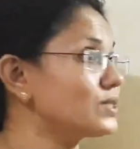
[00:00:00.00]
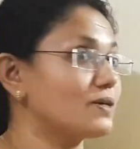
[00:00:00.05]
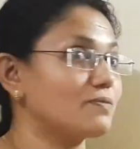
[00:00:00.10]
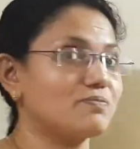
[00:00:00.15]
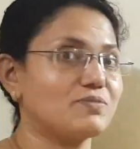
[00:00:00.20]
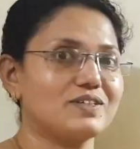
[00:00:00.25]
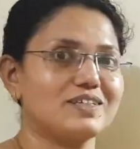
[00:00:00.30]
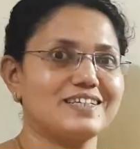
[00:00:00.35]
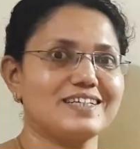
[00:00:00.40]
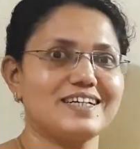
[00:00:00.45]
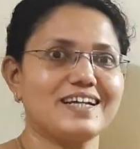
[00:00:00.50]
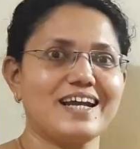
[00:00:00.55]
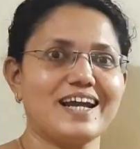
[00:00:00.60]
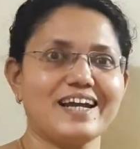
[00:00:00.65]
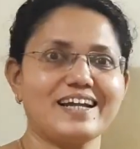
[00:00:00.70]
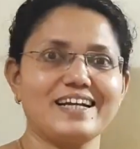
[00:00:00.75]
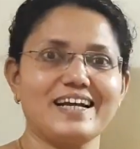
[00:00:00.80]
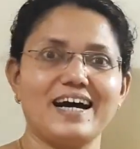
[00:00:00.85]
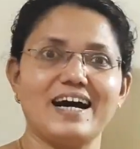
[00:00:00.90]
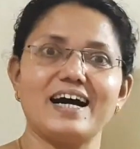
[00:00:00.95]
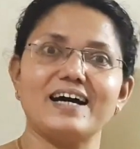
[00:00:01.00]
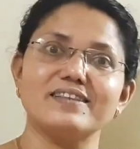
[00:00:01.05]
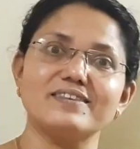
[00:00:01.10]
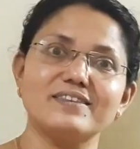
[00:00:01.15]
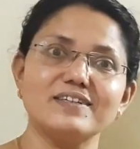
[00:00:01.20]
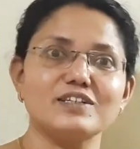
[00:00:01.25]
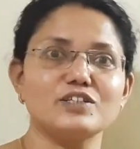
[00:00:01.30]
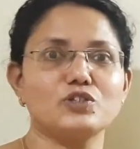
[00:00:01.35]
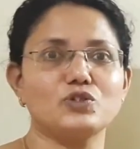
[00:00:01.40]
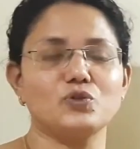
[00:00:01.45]
subtract
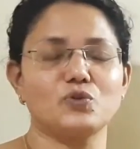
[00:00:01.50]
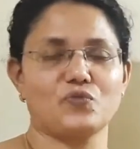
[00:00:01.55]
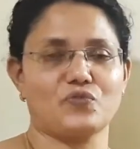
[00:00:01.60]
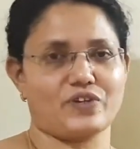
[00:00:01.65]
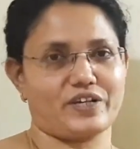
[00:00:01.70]
other two